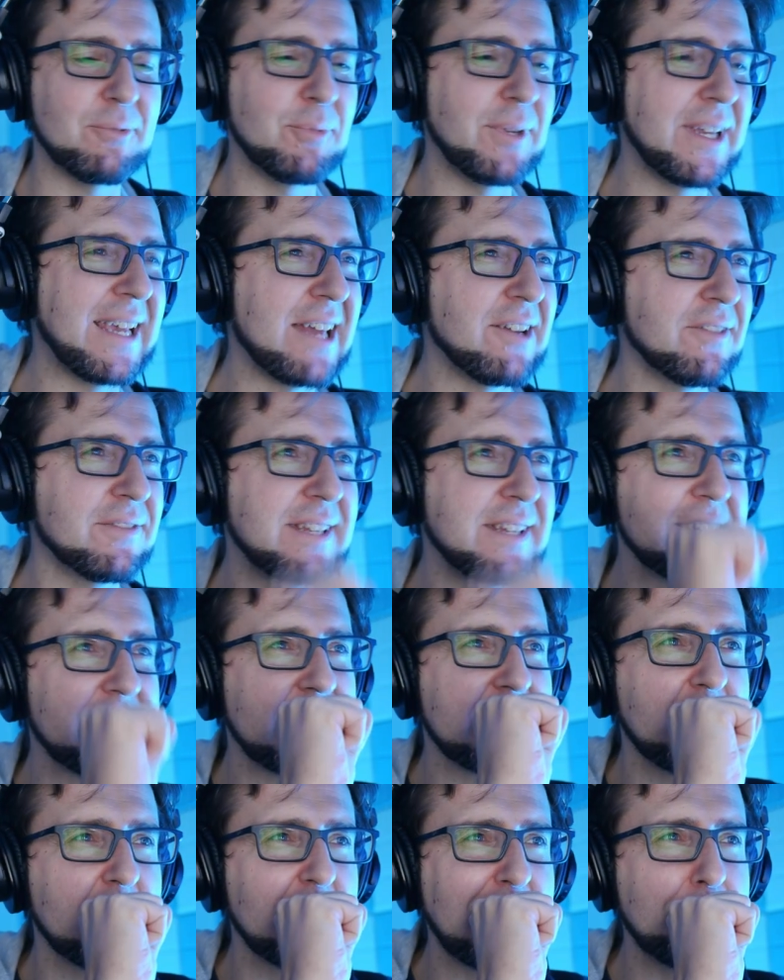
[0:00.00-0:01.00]
We kind of did
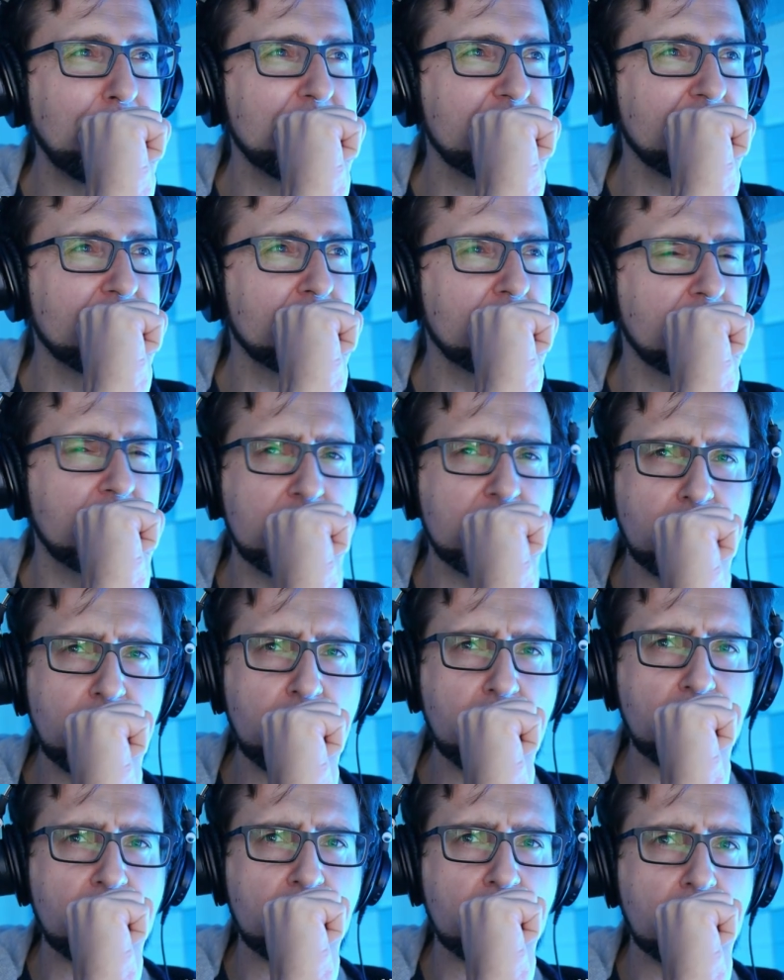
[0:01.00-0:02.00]
that in episode
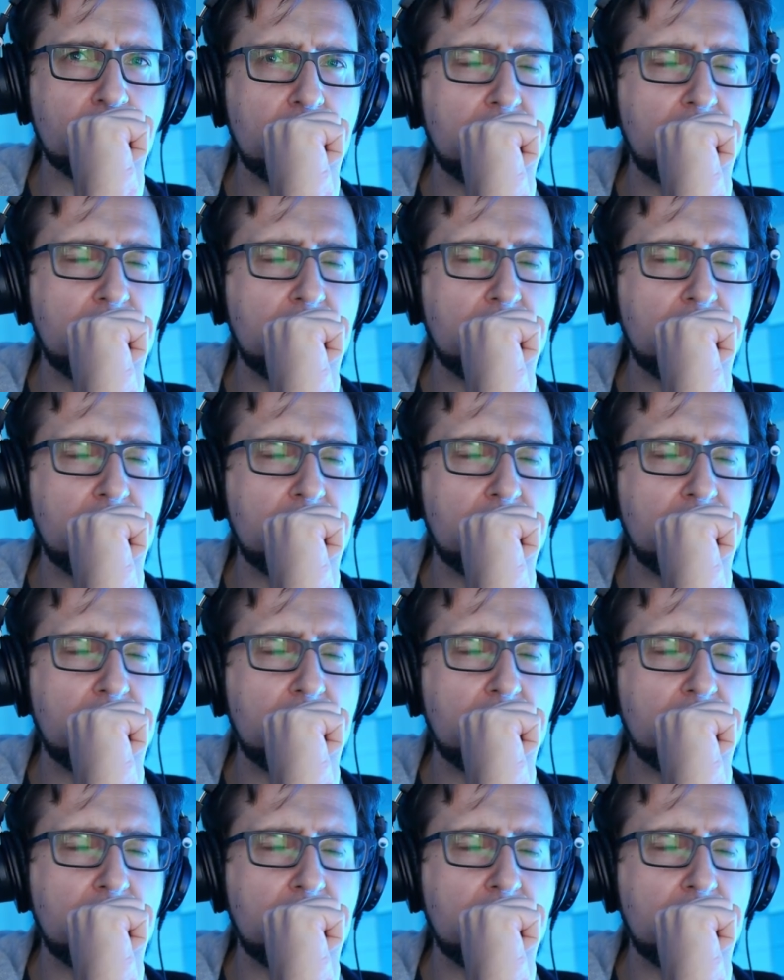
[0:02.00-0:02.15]
2.